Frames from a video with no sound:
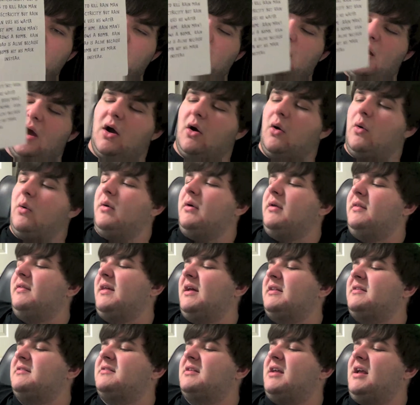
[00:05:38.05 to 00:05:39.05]
Oh,
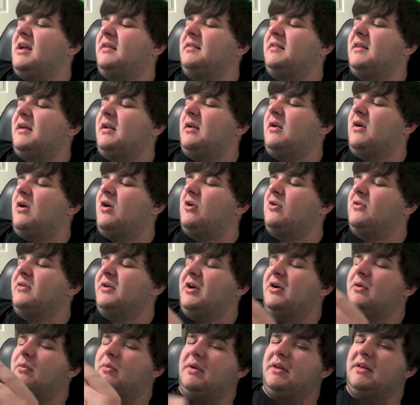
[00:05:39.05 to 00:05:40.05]
that's saying that
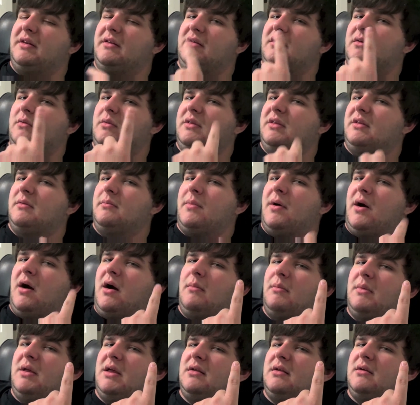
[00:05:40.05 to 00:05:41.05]
earlier when, when the
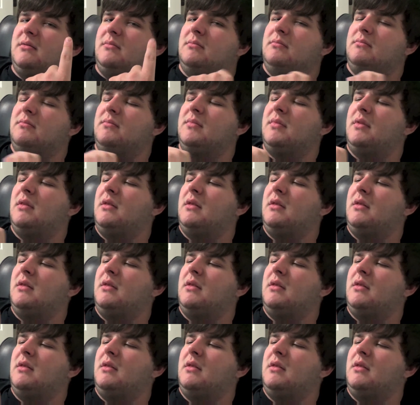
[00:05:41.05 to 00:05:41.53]
bomb hit him,